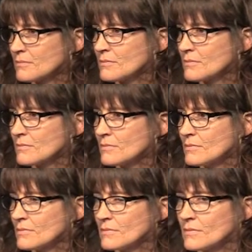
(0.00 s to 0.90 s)

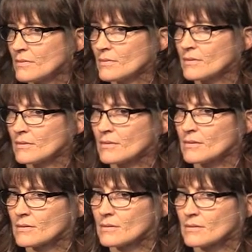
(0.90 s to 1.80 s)

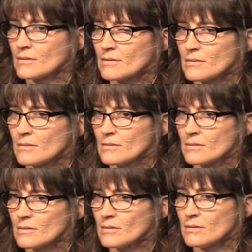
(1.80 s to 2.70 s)

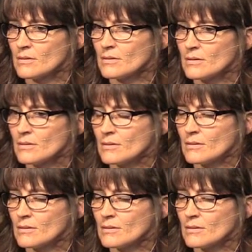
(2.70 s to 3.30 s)
Nothing is said.